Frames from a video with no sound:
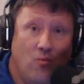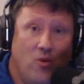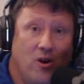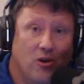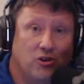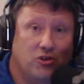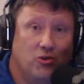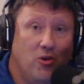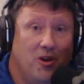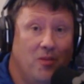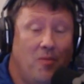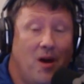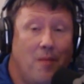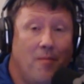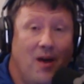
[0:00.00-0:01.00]
We are joined
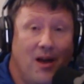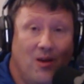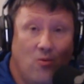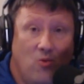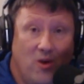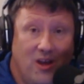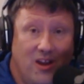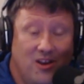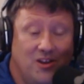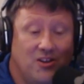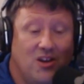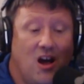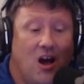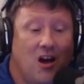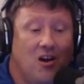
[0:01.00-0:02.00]
by Mike Wynn to
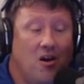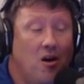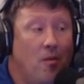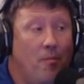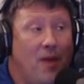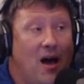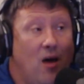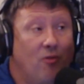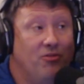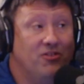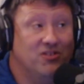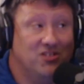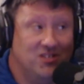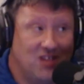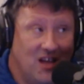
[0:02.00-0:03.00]
talk about
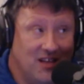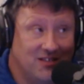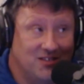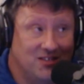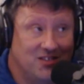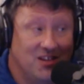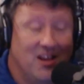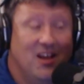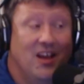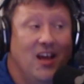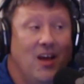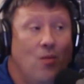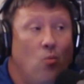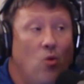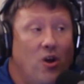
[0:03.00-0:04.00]
the Suns
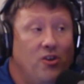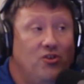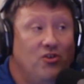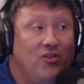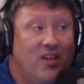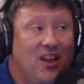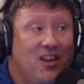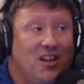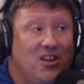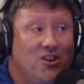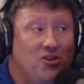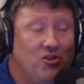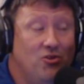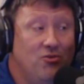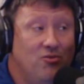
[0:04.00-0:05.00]
and what do they need to
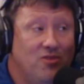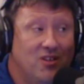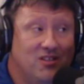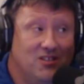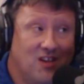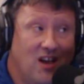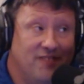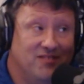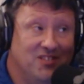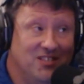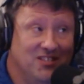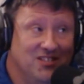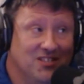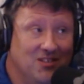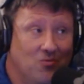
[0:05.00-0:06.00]
do this
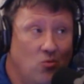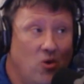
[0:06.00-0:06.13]
offseason.